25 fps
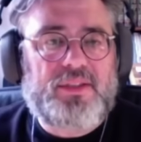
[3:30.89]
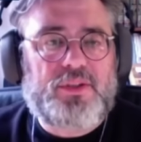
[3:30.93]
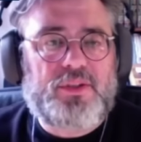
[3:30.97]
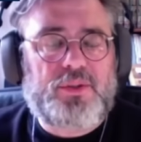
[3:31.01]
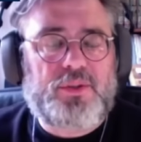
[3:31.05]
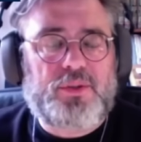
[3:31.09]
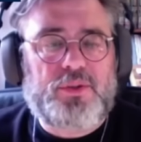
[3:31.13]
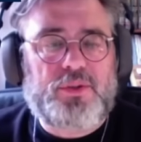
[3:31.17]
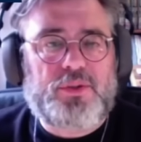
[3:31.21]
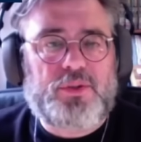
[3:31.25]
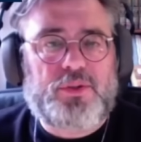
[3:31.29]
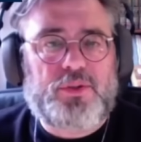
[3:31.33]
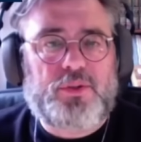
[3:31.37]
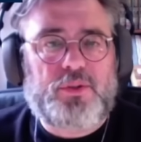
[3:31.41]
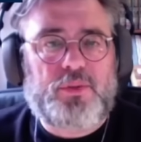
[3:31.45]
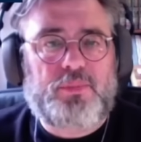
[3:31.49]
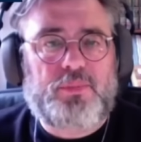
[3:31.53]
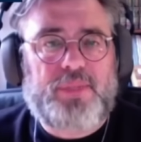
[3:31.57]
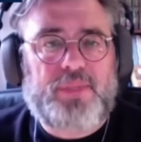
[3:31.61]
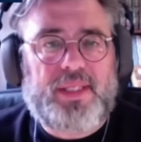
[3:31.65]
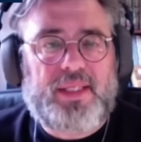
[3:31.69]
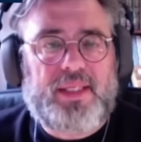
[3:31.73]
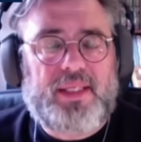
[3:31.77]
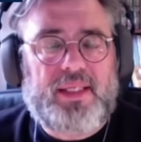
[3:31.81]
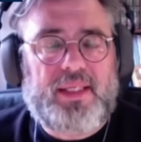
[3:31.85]
choose to
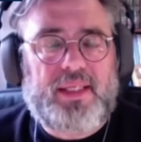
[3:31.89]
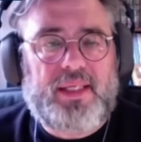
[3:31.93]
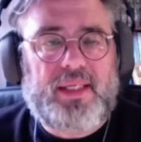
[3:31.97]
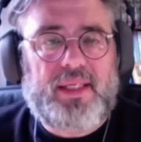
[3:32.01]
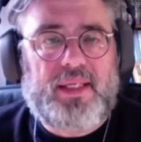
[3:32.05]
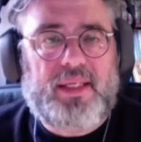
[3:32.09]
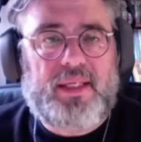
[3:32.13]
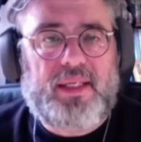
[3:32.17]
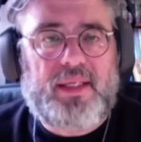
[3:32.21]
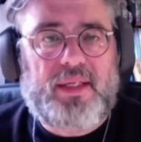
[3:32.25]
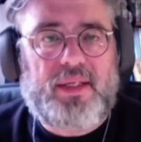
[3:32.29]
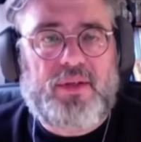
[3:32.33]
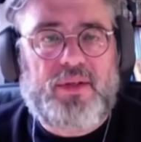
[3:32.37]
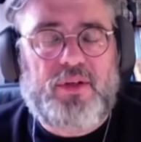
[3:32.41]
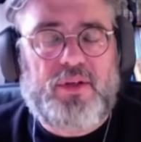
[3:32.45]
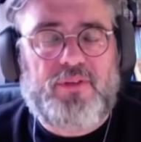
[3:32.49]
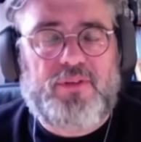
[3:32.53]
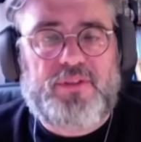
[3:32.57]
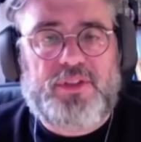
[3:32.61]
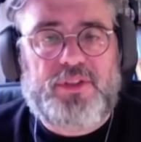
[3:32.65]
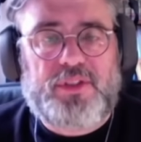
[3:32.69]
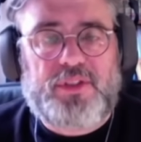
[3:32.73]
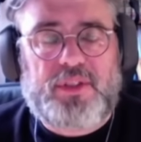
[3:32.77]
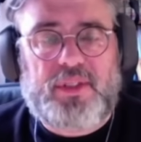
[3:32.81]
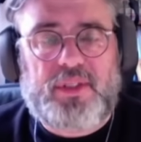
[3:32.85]
be uh, an
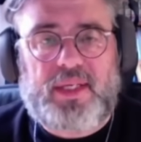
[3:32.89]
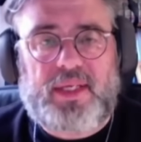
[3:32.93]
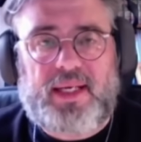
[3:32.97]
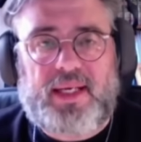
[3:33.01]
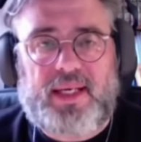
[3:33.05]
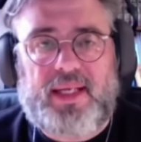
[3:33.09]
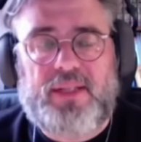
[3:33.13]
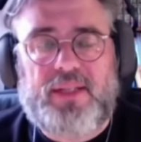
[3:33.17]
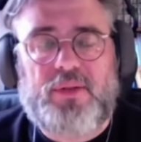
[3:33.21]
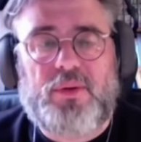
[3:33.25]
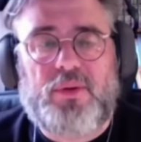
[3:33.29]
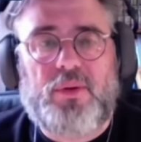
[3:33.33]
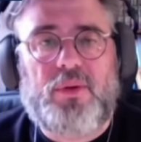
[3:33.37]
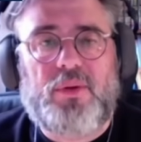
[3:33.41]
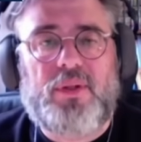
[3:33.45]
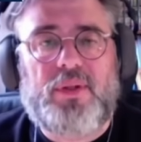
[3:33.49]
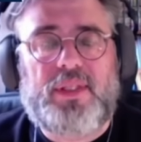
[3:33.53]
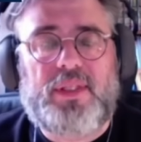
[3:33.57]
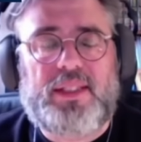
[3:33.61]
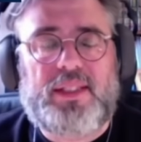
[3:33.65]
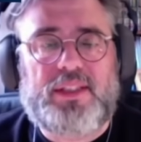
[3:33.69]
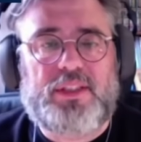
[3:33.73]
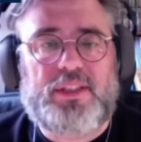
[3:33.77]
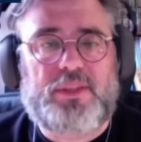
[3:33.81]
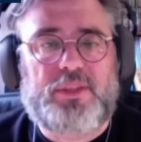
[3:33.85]
officer. And all
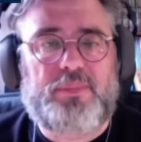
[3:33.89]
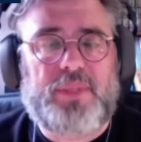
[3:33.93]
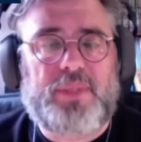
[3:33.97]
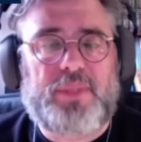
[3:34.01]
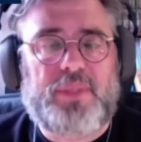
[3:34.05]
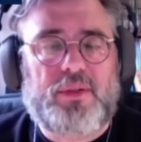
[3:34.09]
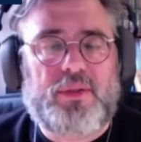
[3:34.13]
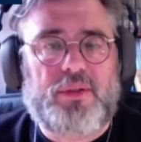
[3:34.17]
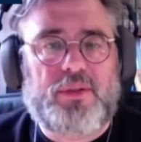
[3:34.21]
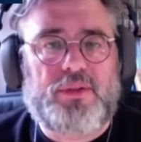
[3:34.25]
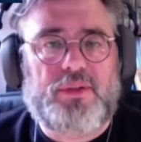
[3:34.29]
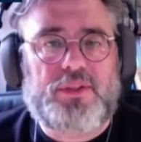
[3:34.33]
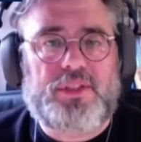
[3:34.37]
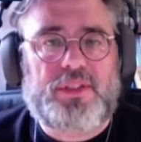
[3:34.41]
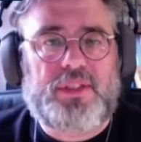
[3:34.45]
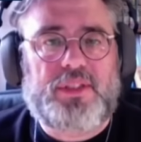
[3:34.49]
this because